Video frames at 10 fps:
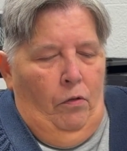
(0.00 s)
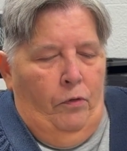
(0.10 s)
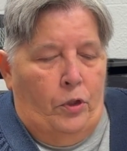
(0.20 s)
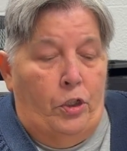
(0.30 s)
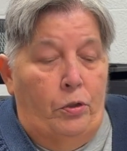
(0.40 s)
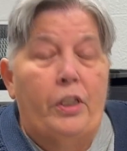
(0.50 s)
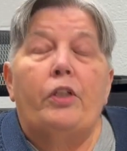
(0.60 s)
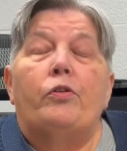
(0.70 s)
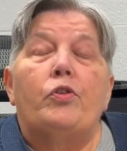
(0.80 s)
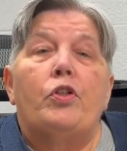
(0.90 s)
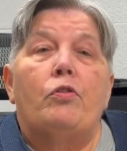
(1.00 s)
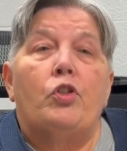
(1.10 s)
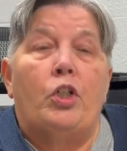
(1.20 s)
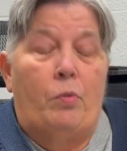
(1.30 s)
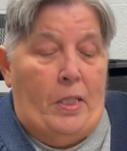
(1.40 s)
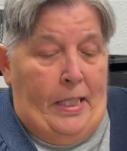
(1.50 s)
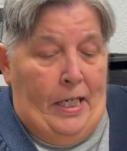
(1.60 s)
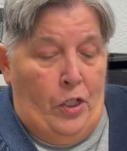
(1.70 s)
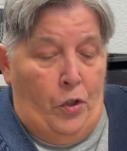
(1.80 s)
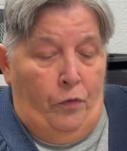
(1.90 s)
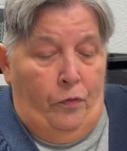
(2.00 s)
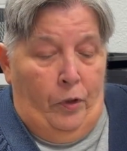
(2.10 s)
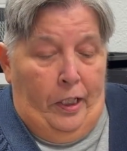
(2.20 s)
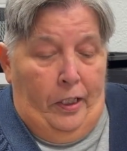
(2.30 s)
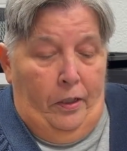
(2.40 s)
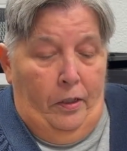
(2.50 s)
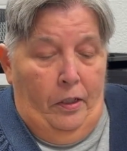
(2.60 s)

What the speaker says: For 2 years, she was cancer-free.